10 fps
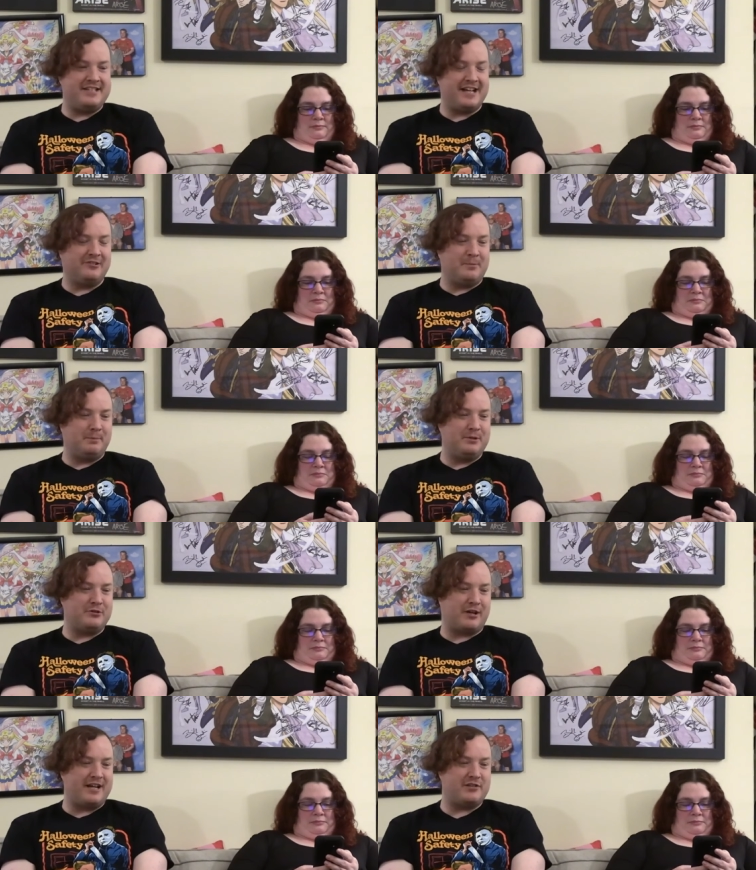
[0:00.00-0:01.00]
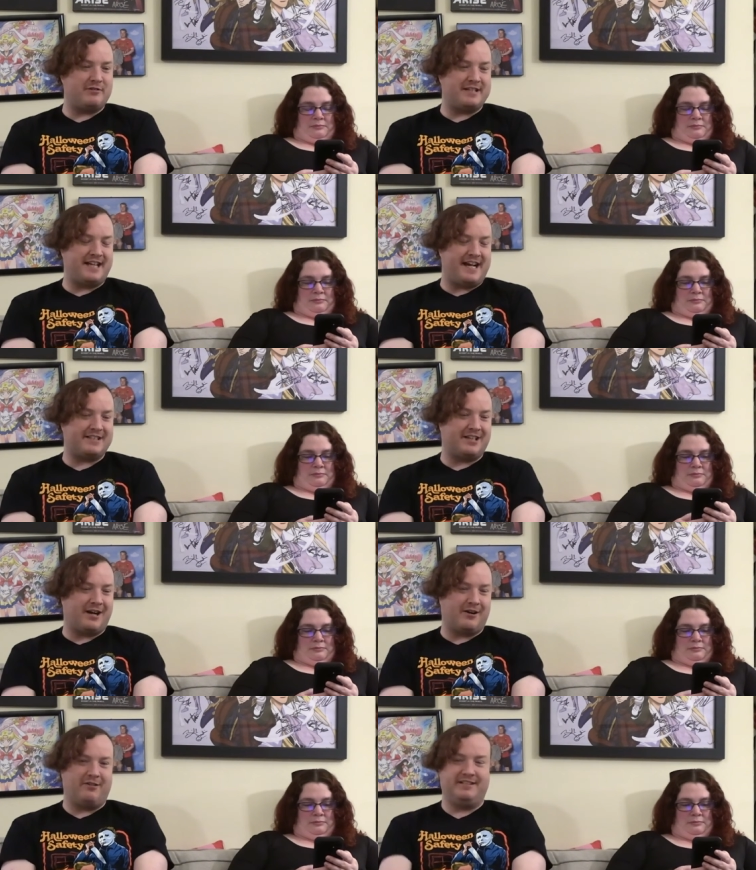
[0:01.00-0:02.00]
Speaker 1: Yellow and Blue tried to attack
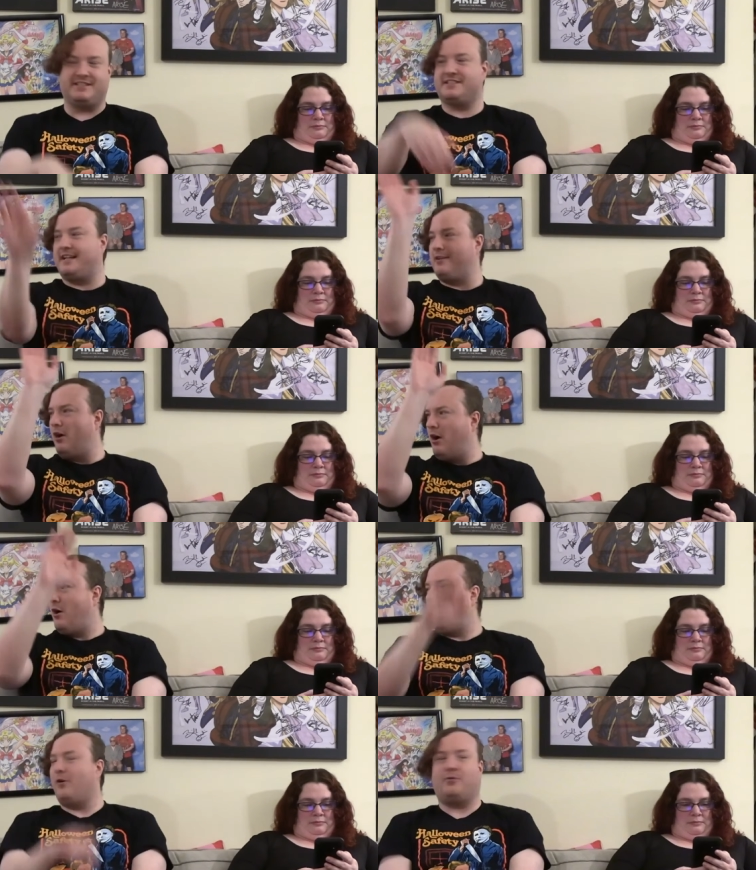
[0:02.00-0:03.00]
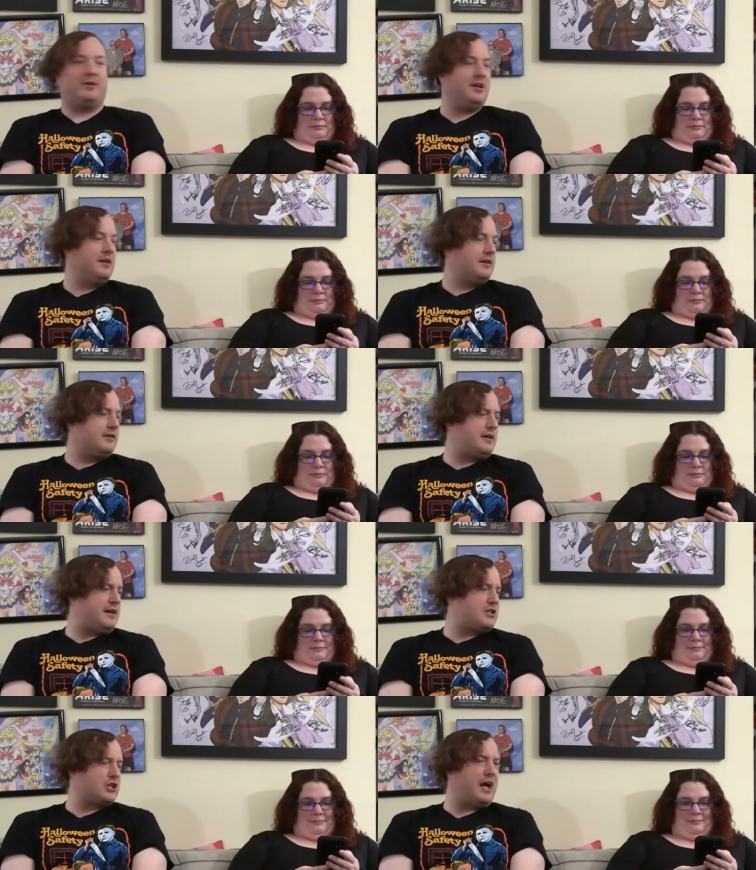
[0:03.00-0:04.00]
Taro. He's just like, oh,
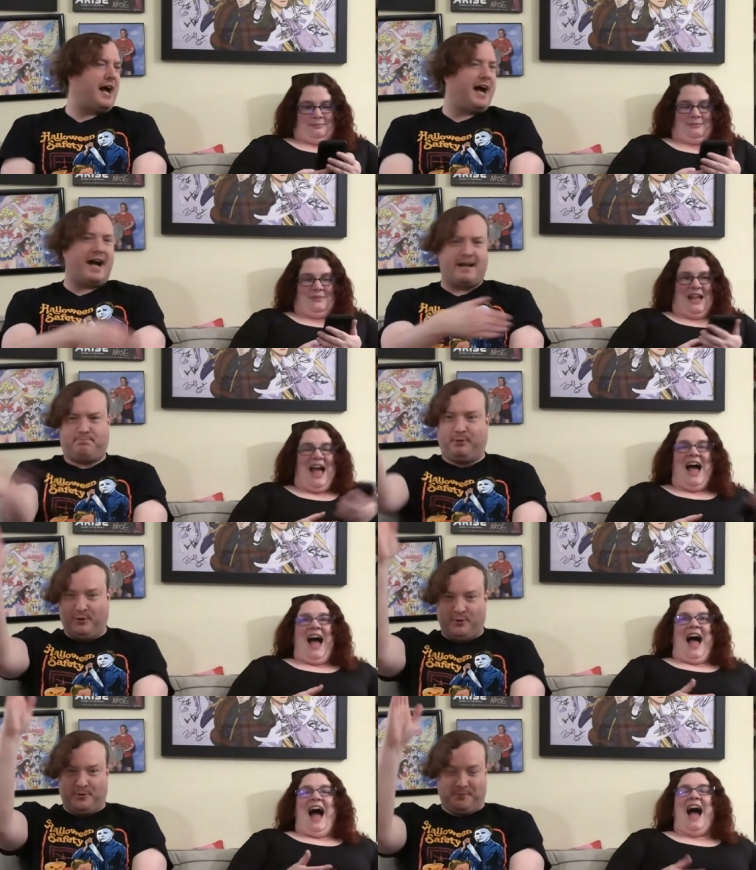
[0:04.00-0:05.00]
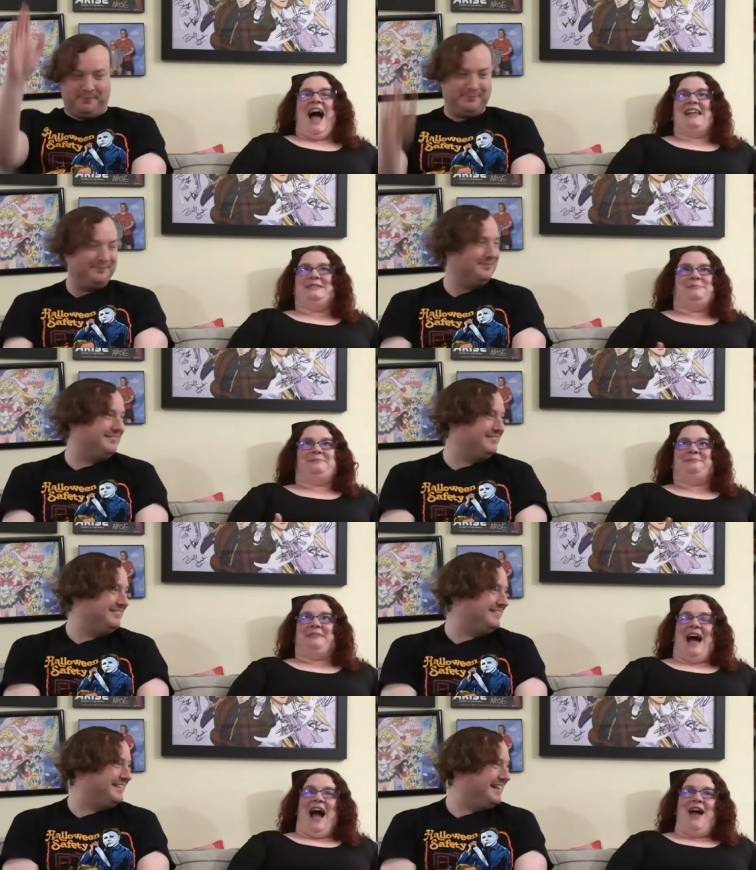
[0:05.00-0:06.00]
good try. Boom. I,
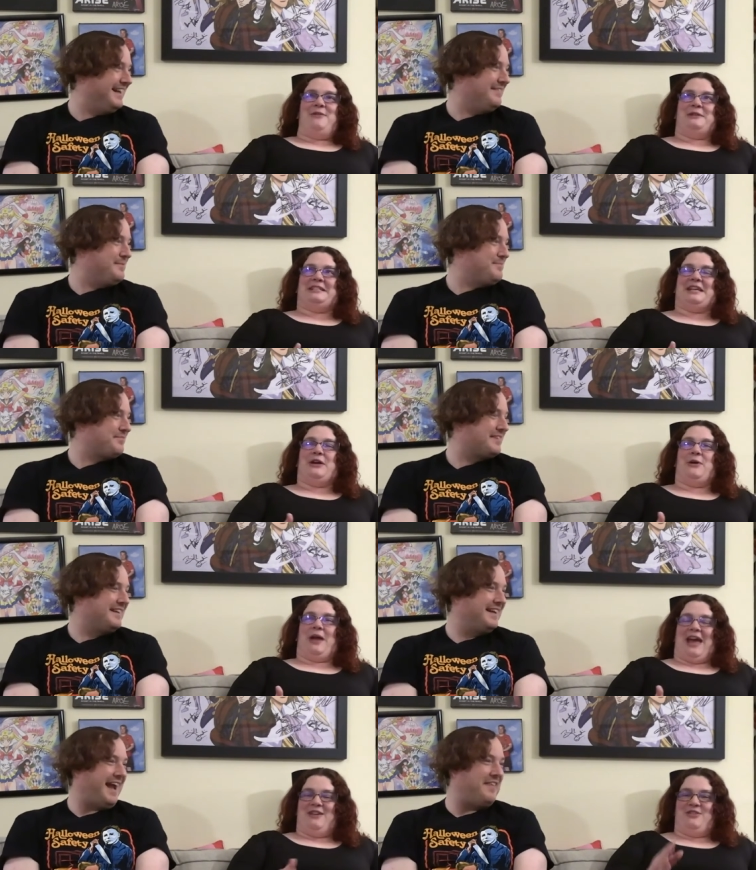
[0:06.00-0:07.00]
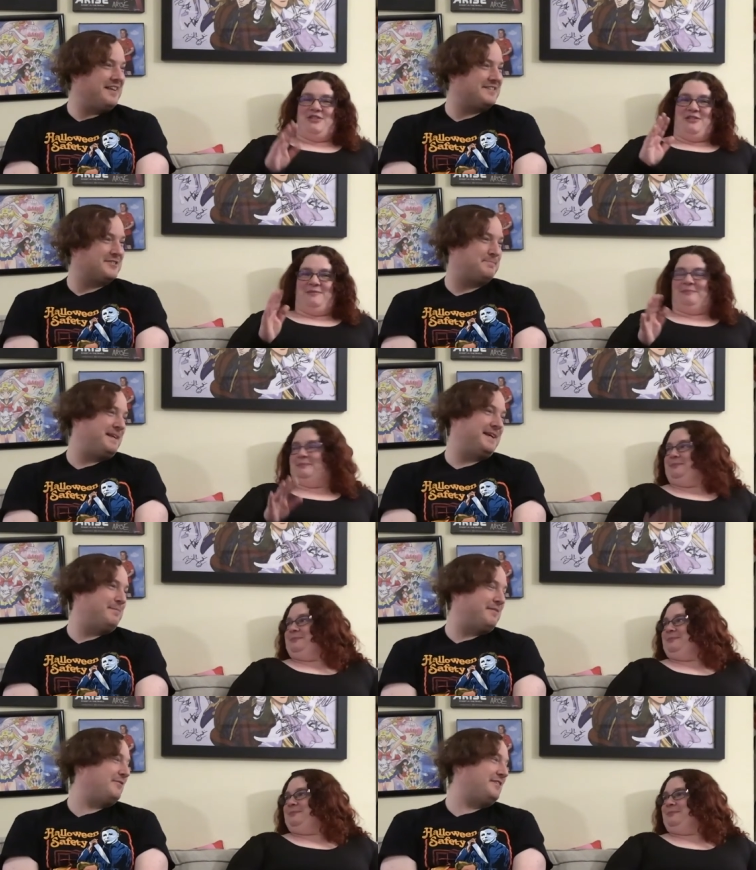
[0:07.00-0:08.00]
Speaker 2: I was like, okay.
Speaker 1: And then starts beating
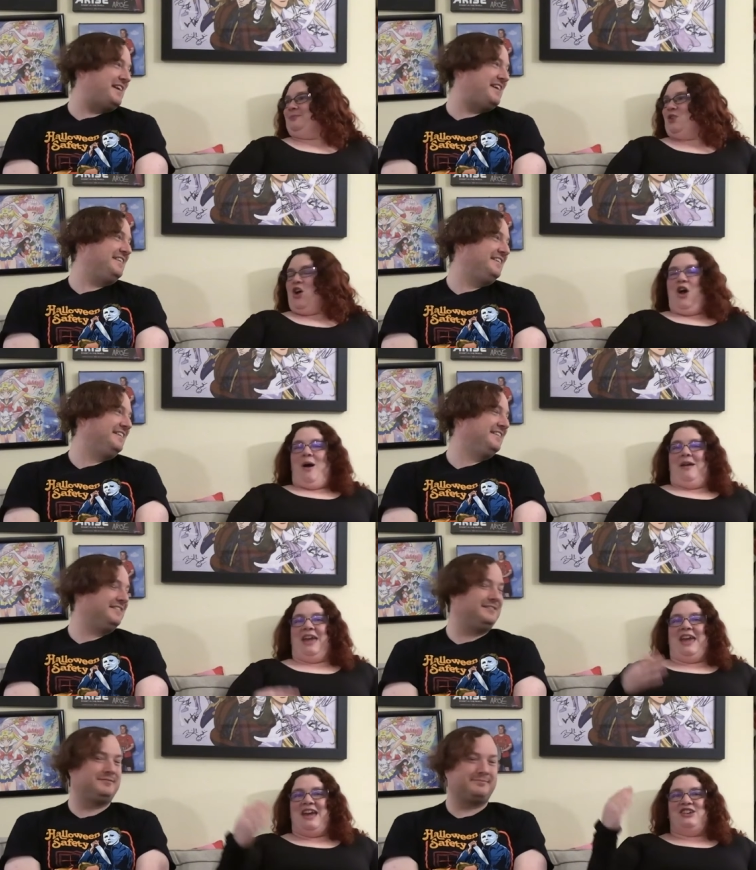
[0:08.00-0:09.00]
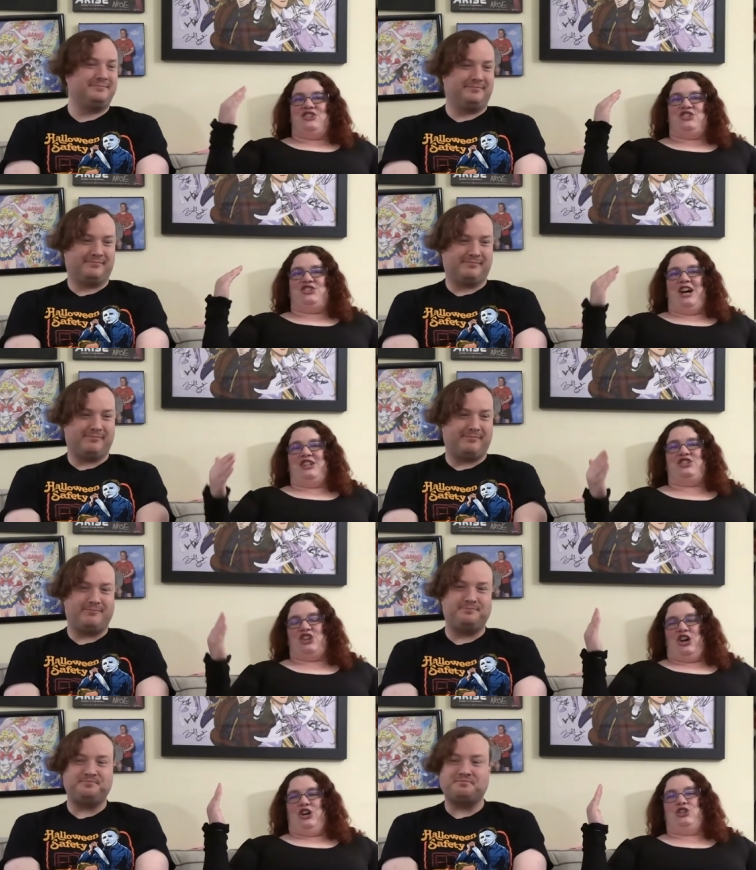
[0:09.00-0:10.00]
up everyone again.
Speaker 2: He is
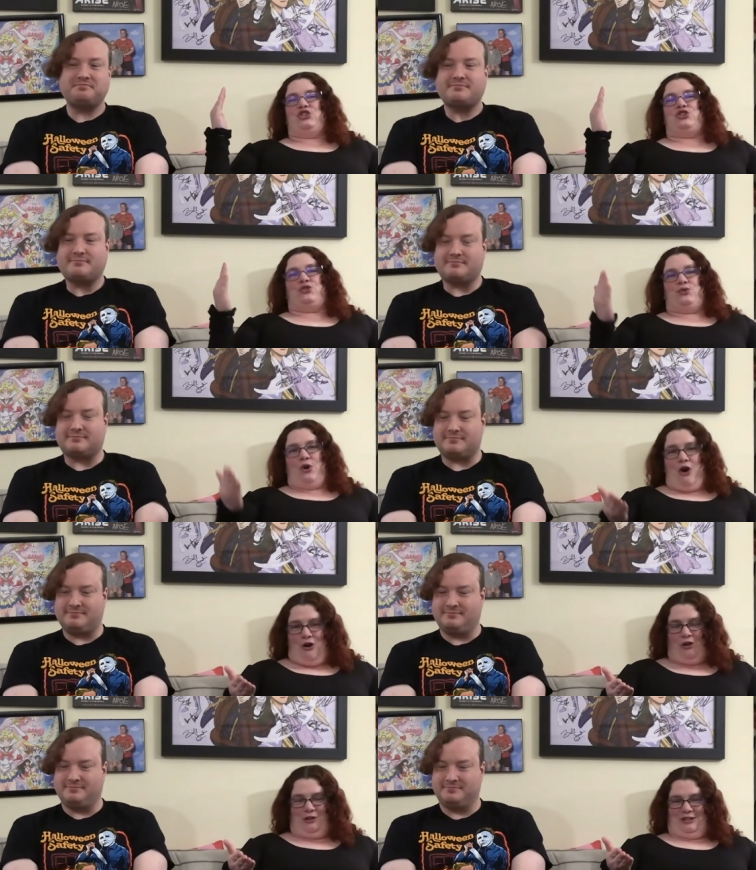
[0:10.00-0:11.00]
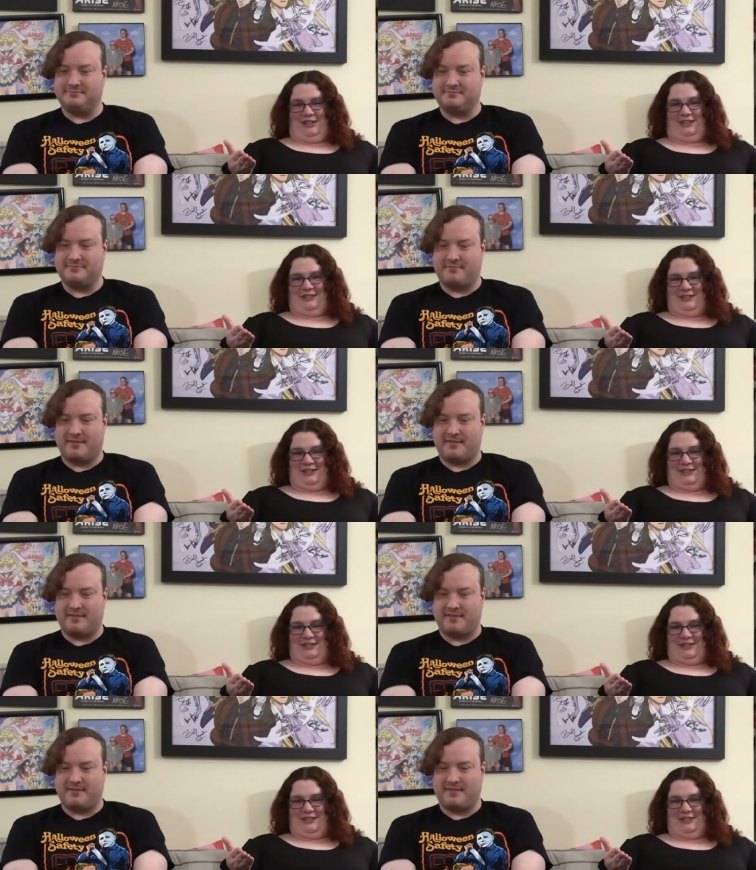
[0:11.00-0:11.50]
such a troll.